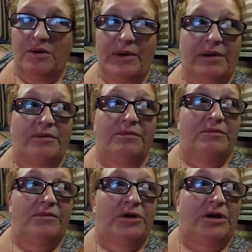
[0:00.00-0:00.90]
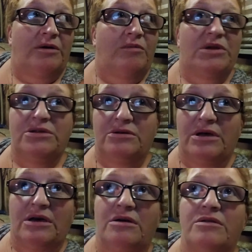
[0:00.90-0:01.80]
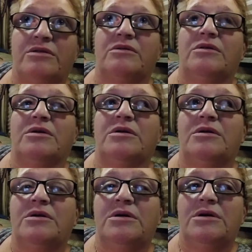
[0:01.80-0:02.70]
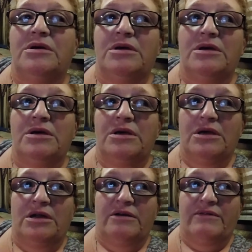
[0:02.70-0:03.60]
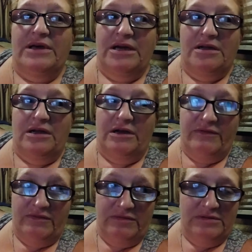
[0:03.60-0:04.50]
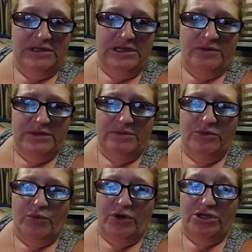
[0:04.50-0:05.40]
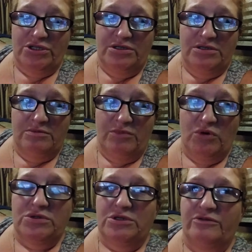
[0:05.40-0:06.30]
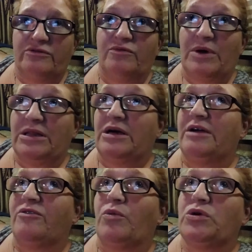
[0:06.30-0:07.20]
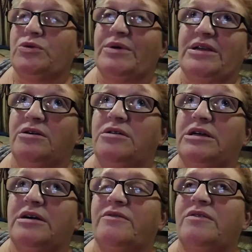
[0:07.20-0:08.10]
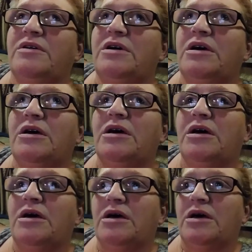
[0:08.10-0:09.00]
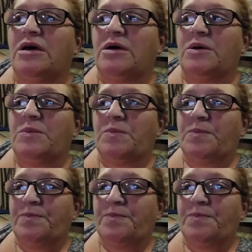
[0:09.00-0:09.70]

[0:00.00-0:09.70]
about, mental health or any of that. And I've dealt with some depression most of my life, or most of my adult life. Um,